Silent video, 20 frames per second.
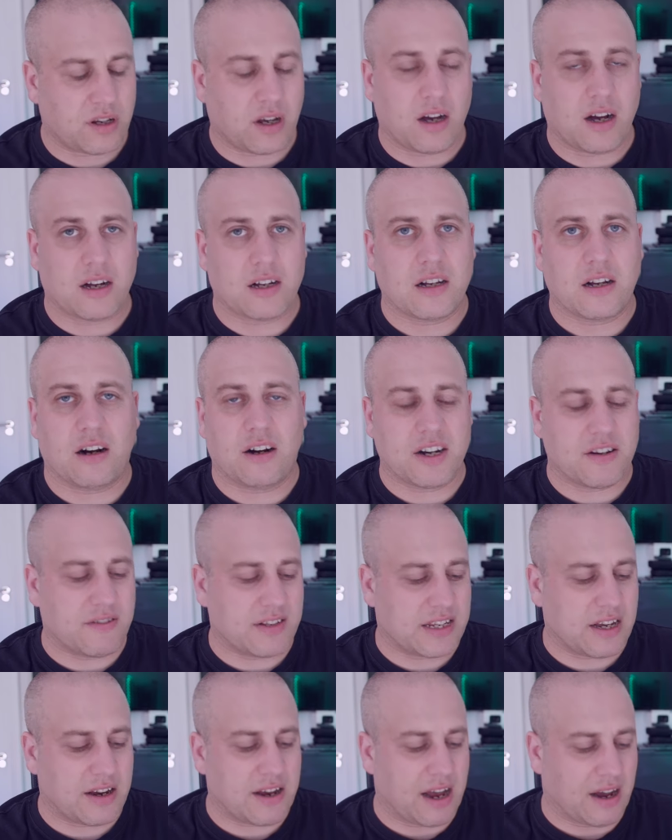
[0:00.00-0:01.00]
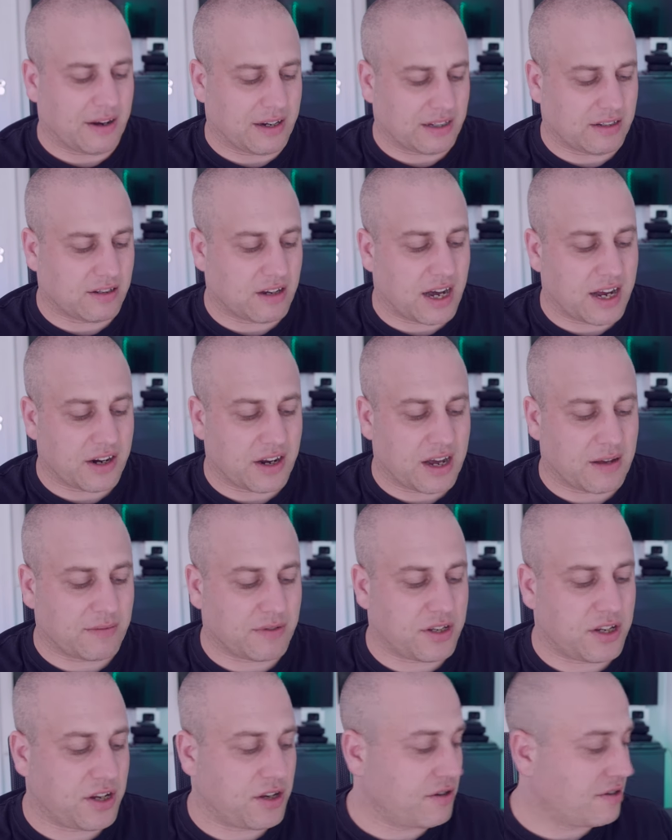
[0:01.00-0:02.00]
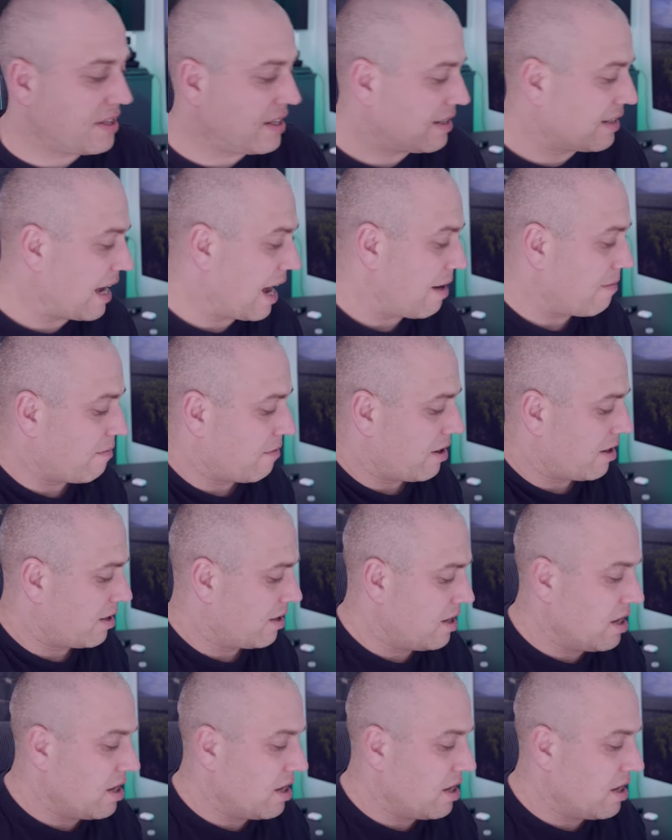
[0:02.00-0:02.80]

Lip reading: I can't even tell you how excited I am to use this camera,